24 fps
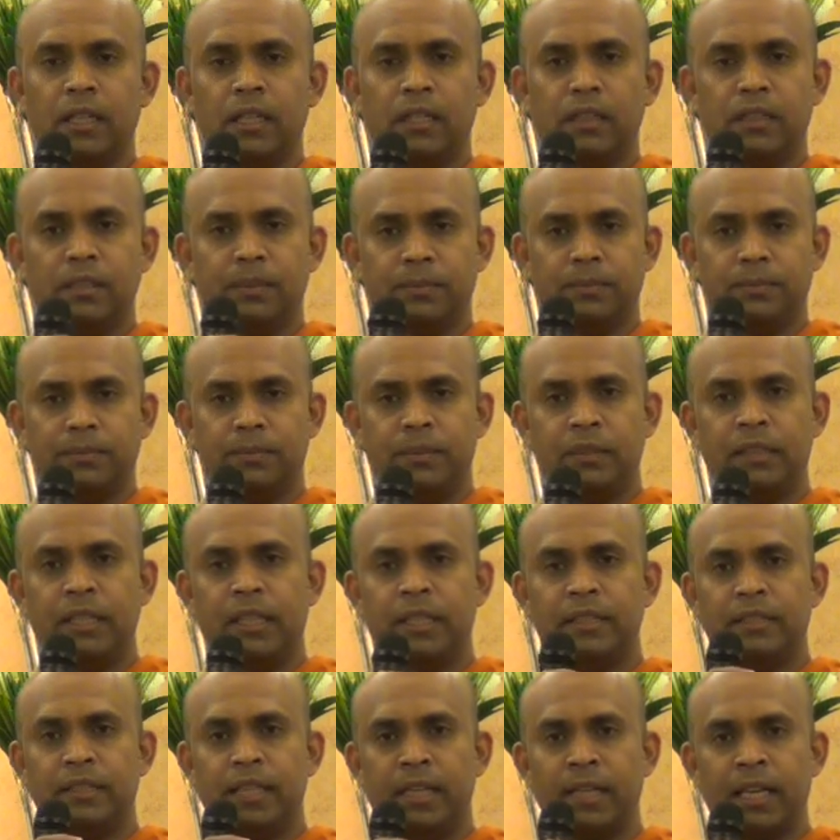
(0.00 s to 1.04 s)
the
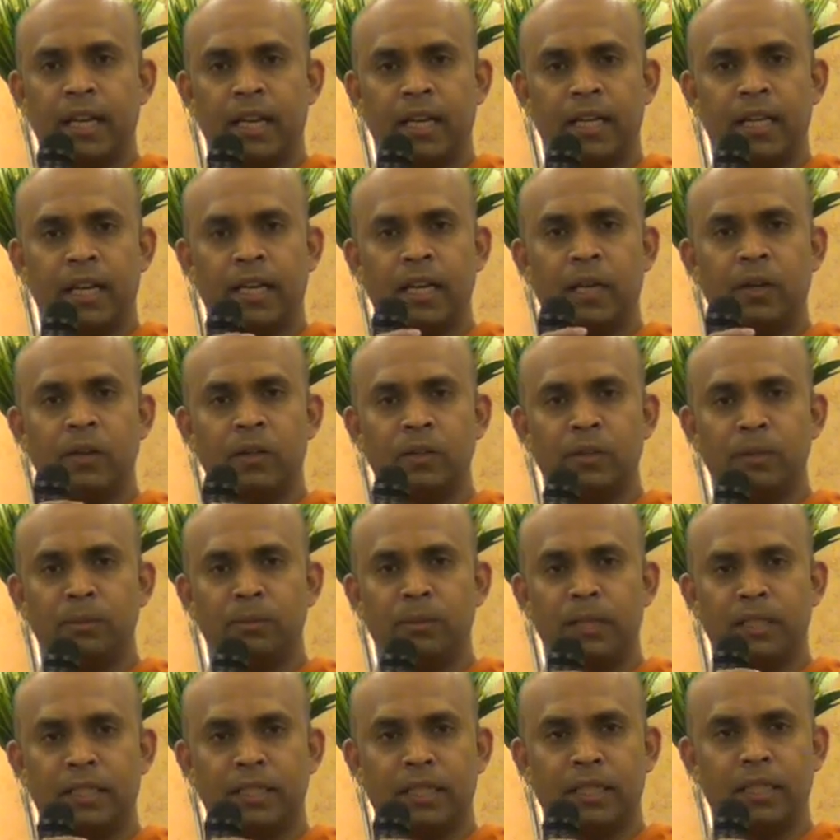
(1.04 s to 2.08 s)
things that are
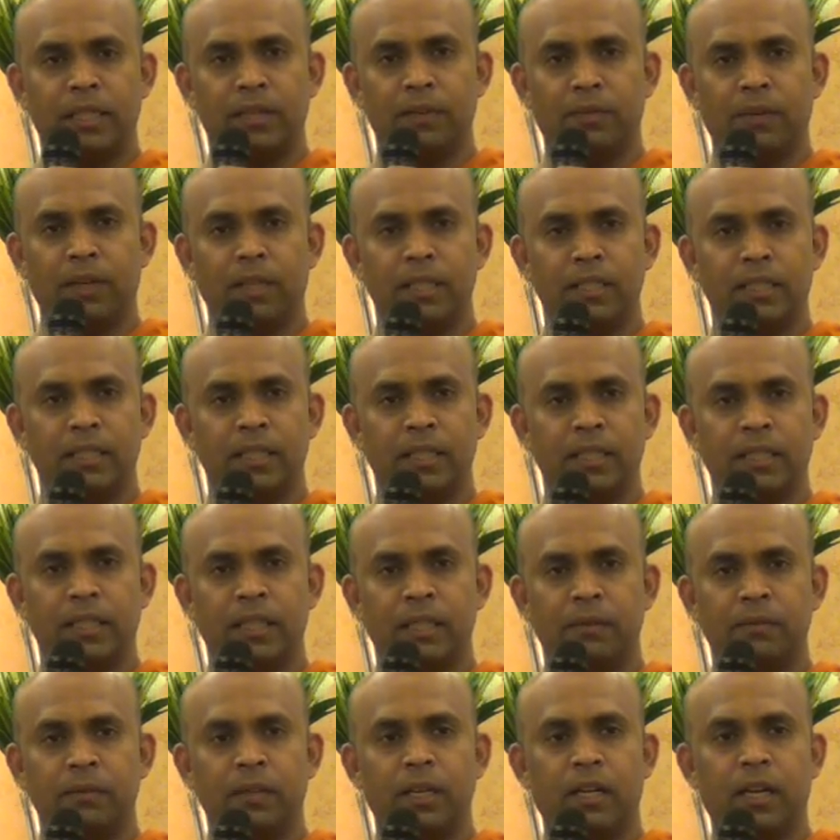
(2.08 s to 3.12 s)
automatically functioning
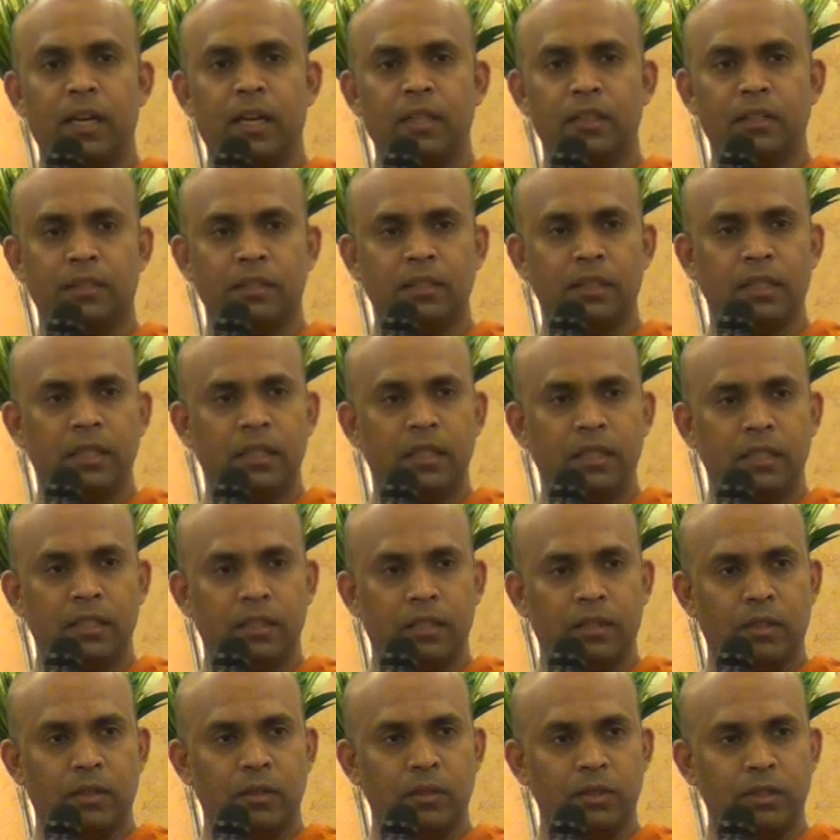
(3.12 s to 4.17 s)
that we can't
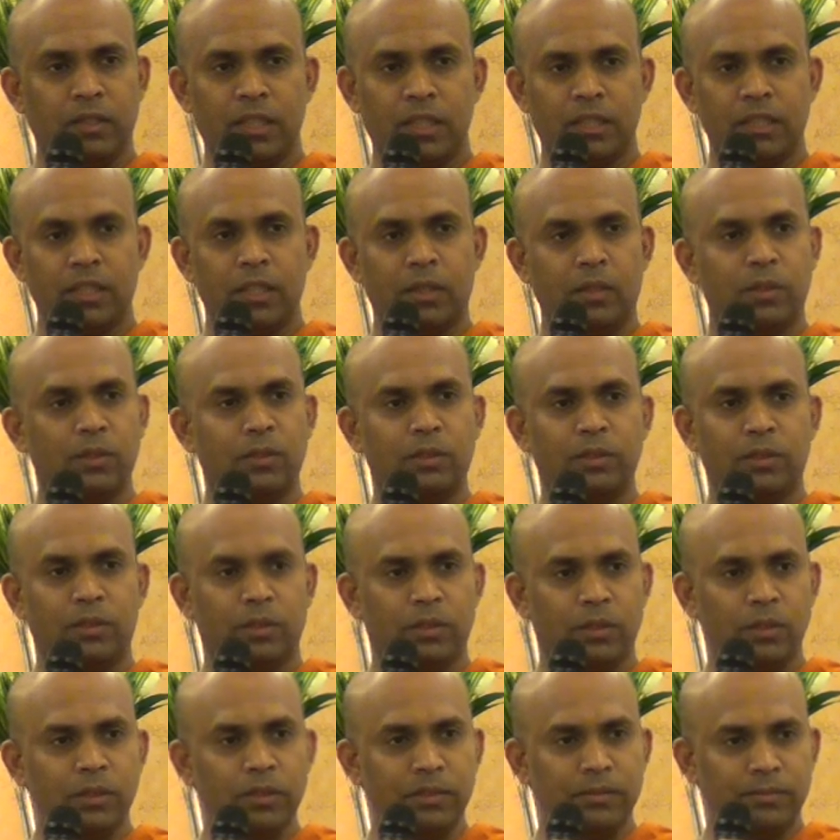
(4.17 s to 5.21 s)
consciously
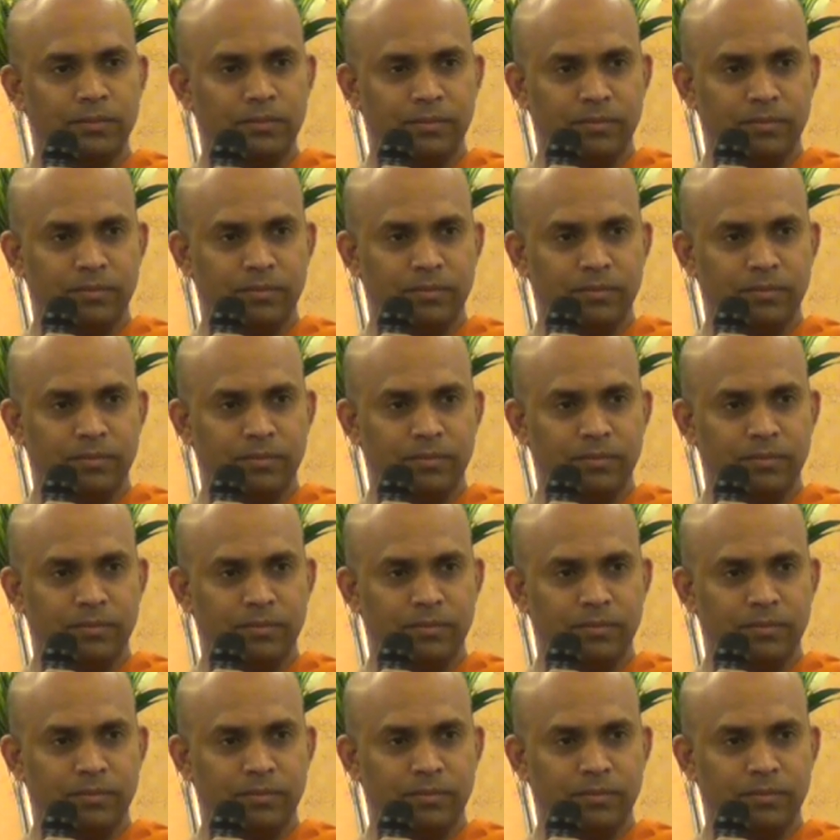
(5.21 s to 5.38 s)
control.